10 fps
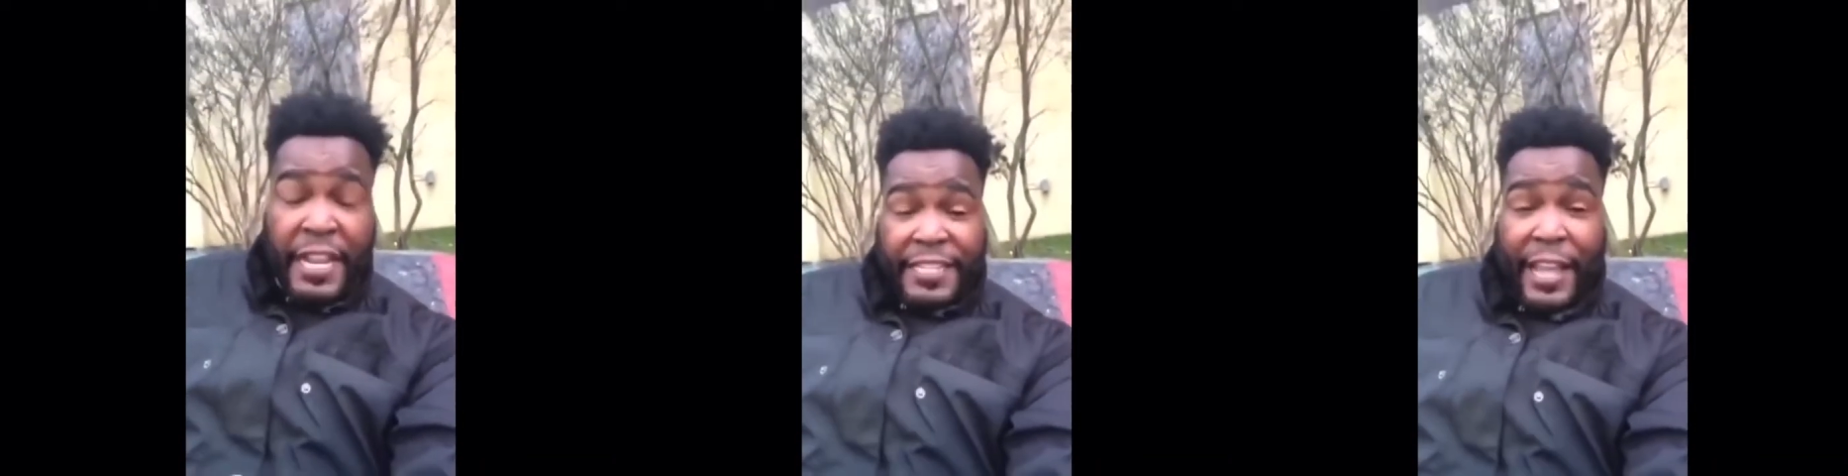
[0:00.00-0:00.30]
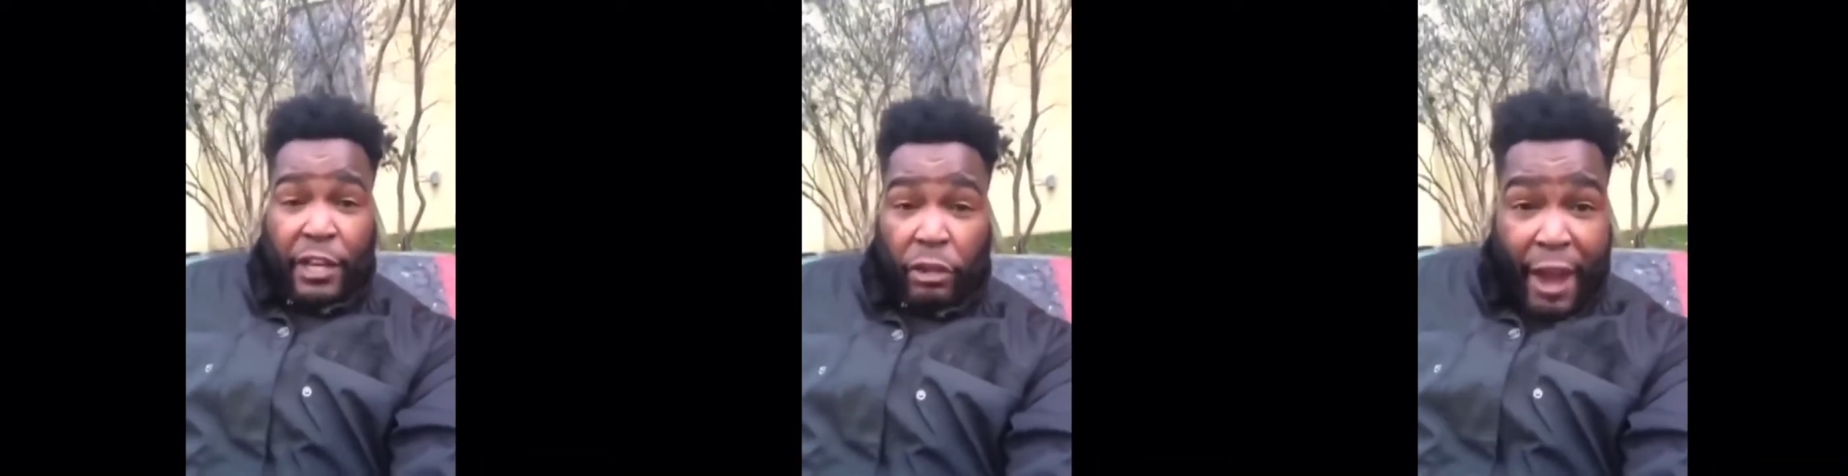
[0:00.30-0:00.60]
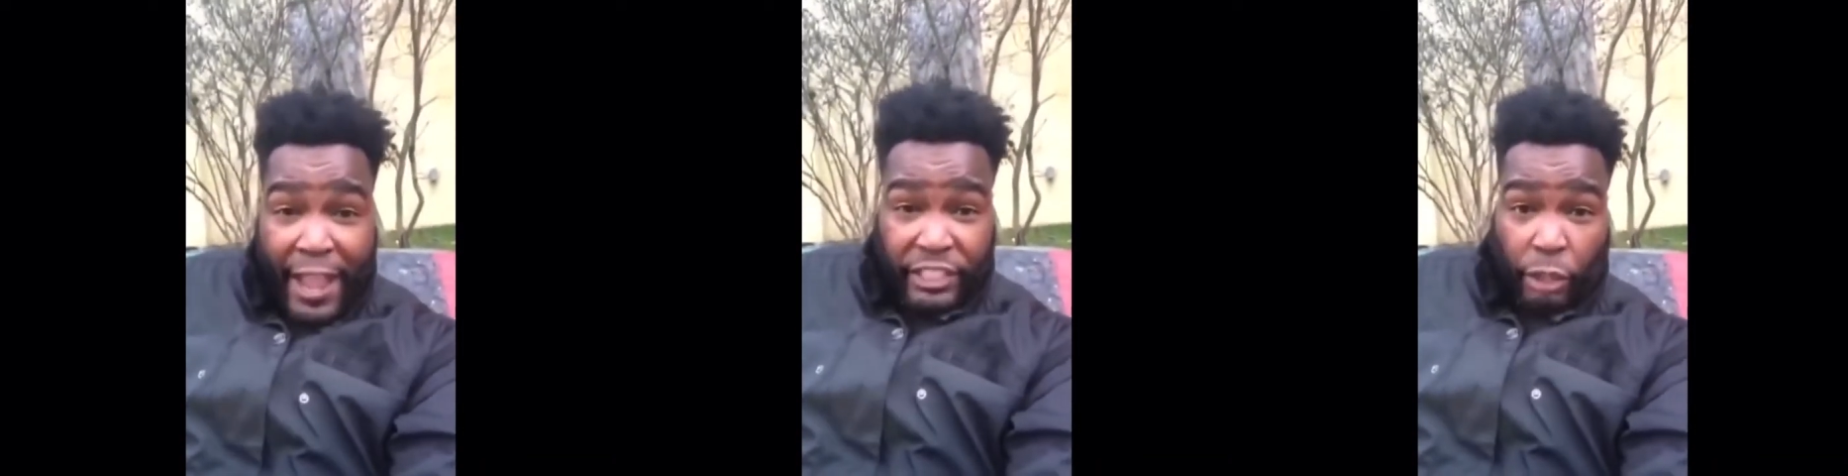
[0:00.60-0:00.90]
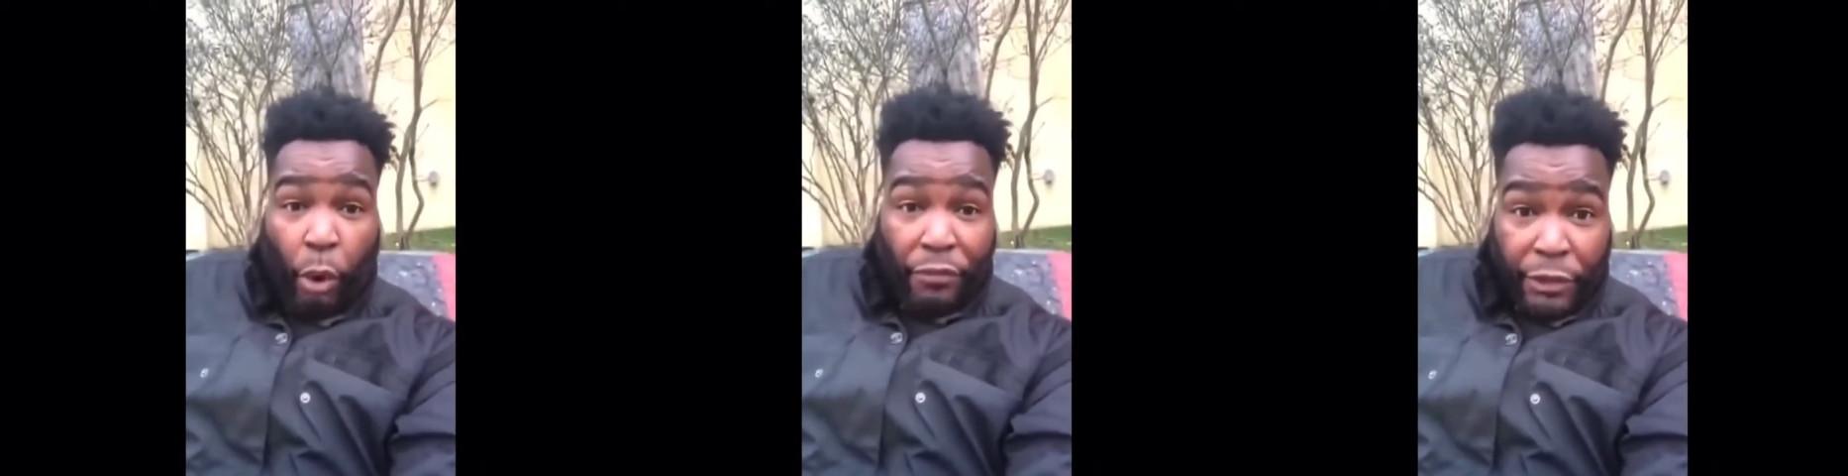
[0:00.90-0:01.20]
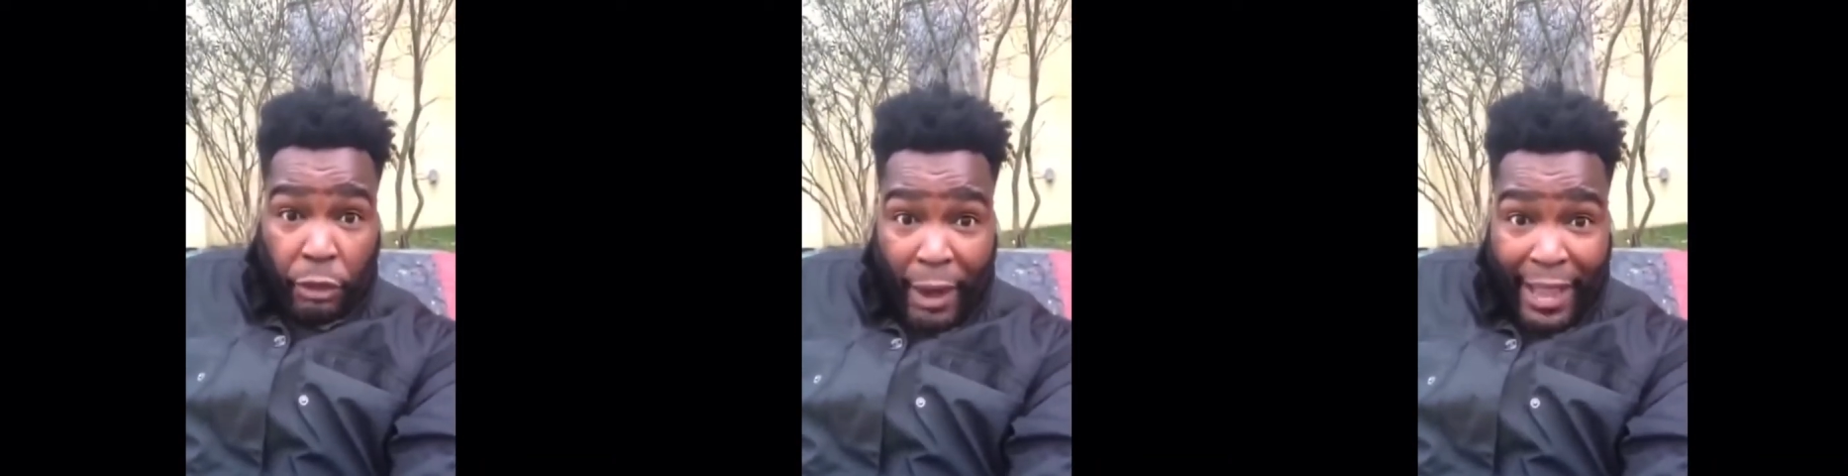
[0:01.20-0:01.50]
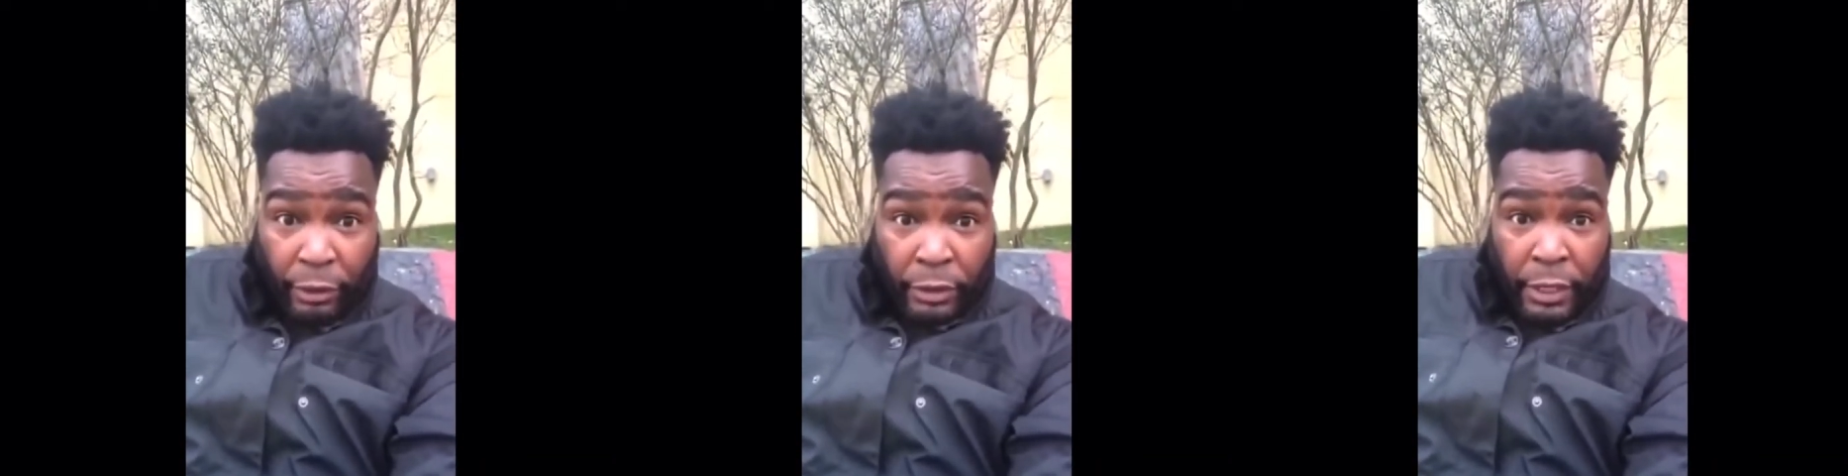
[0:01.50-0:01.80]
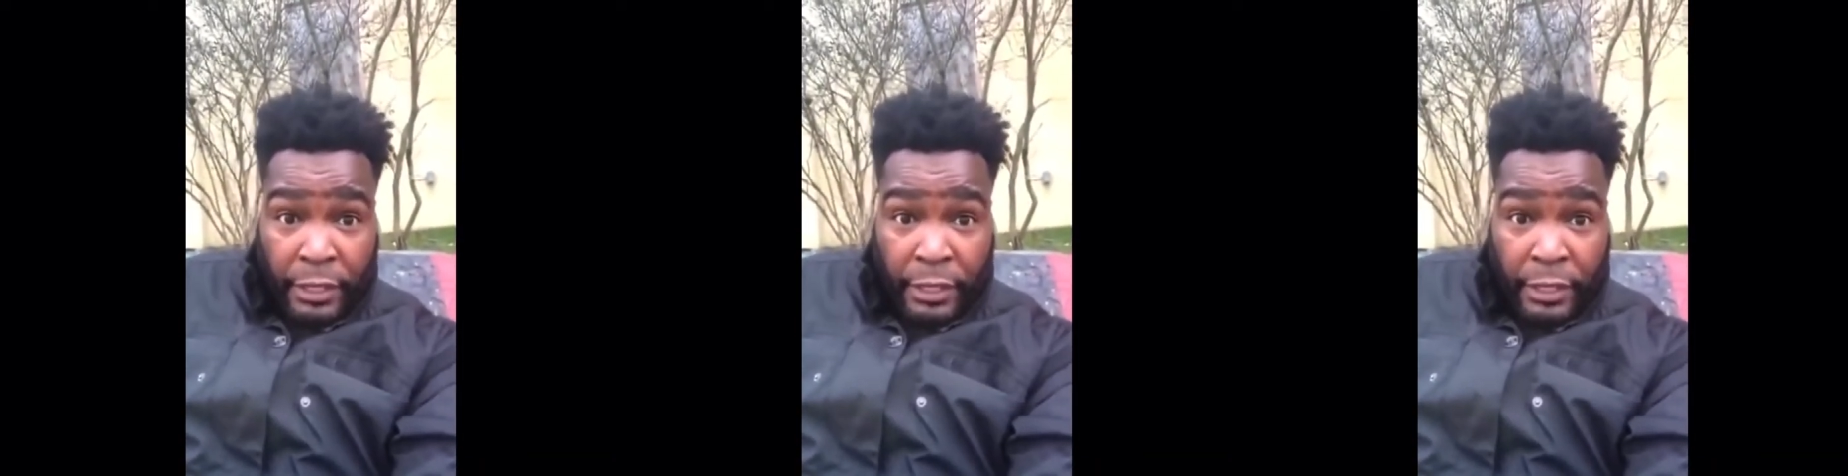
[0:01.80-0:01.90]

They crashed on the ground.